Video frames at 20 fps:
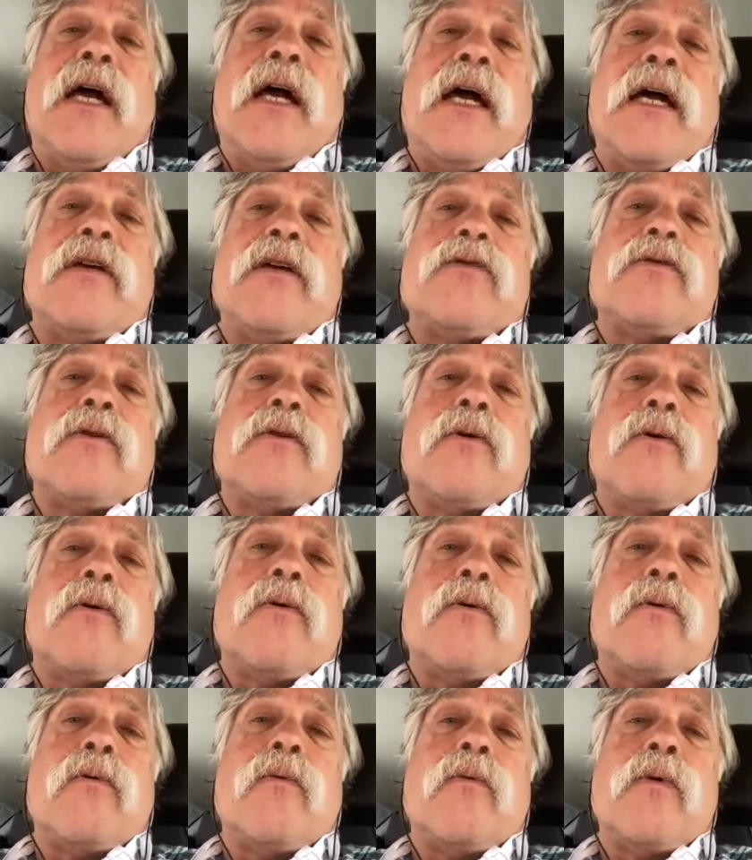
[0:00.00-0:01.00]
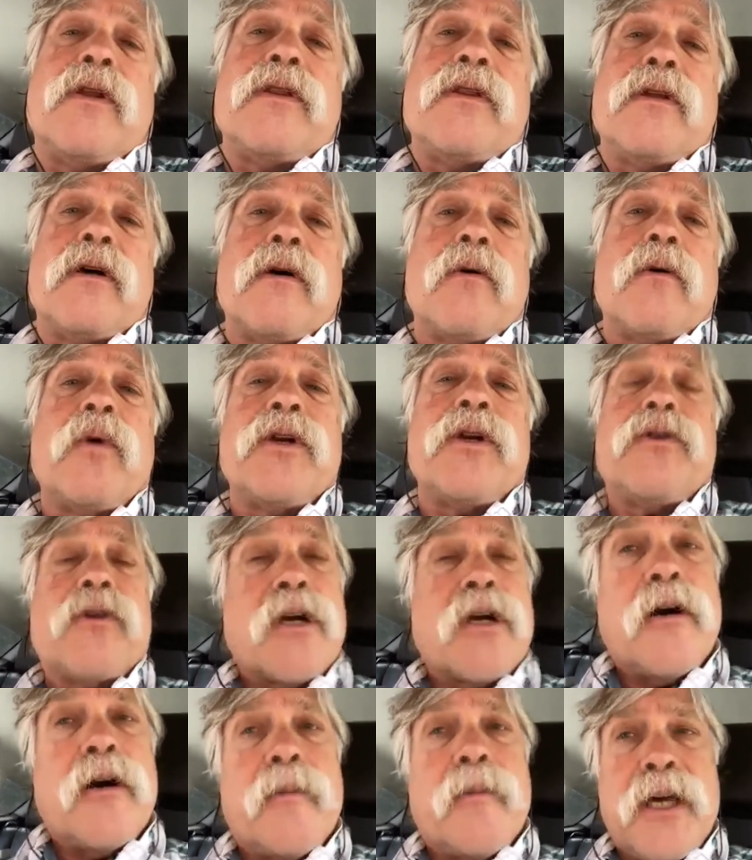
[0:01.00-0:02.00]
And so with the winter
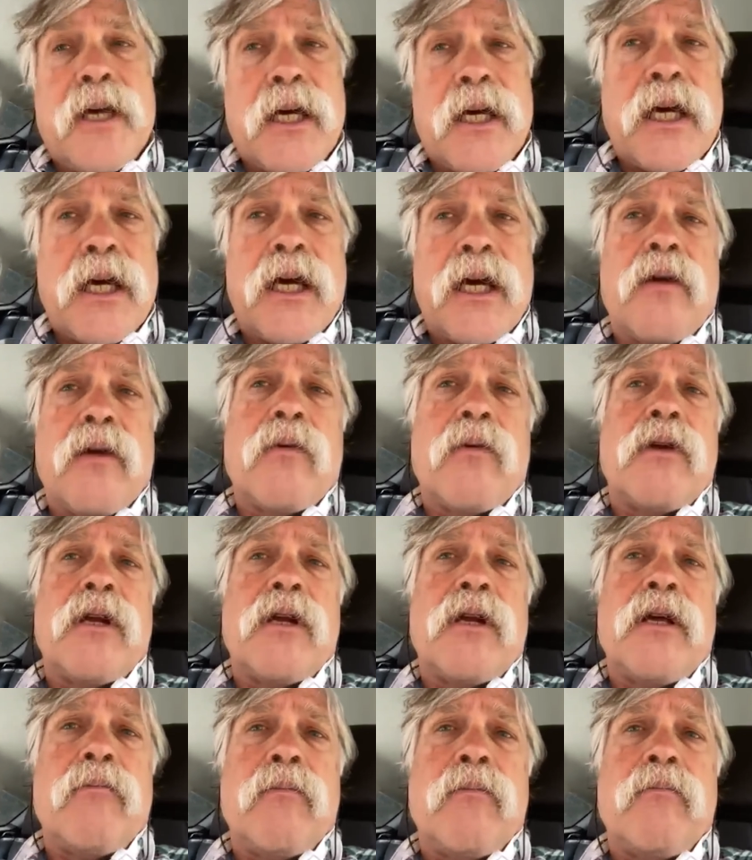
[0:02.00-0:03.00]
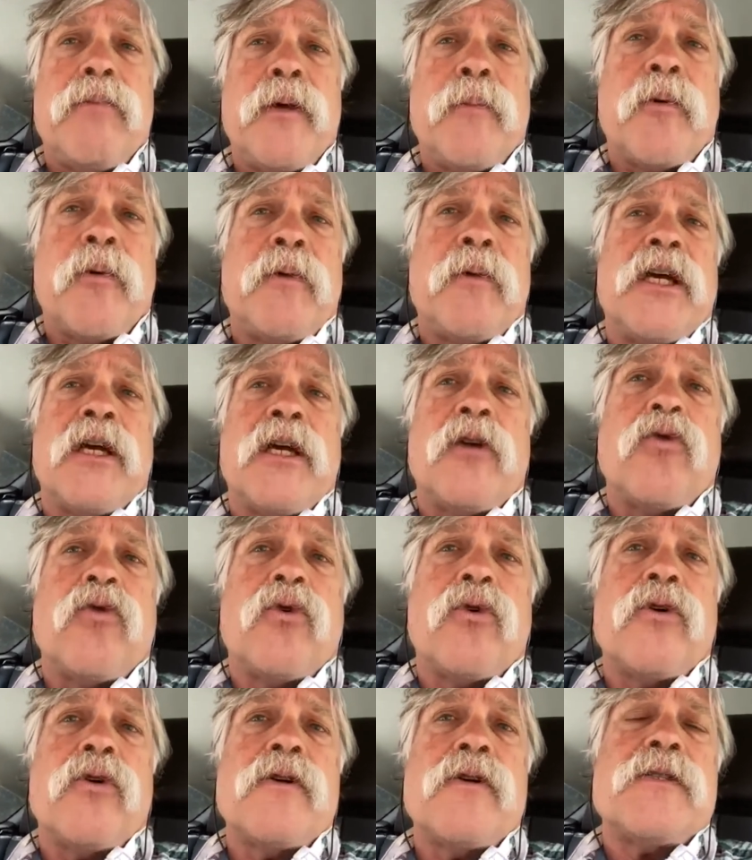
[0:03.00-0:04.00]
coming and people being
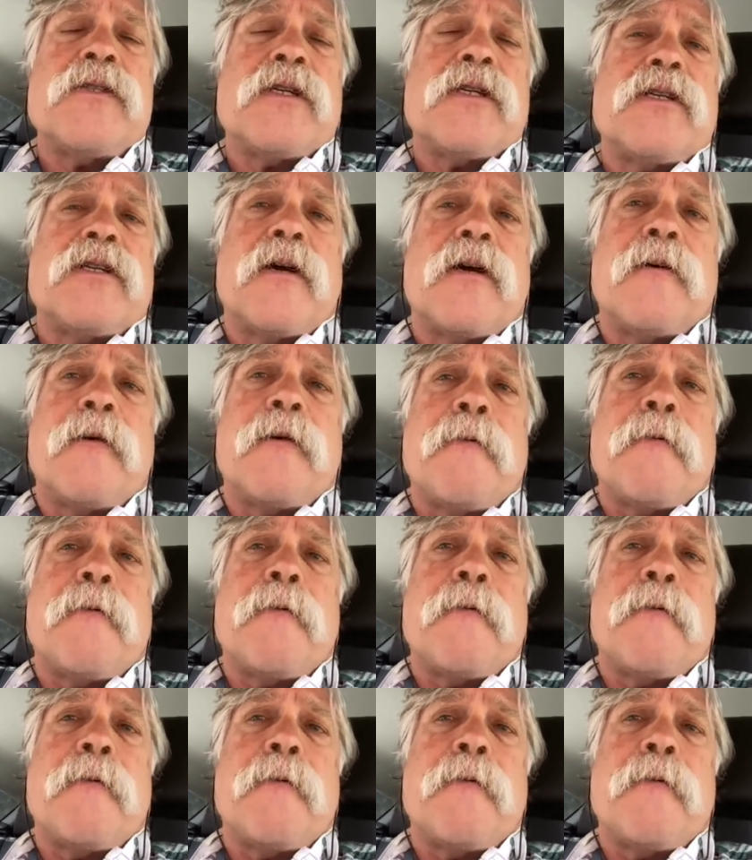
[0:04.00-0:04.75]
indoors, et cetera,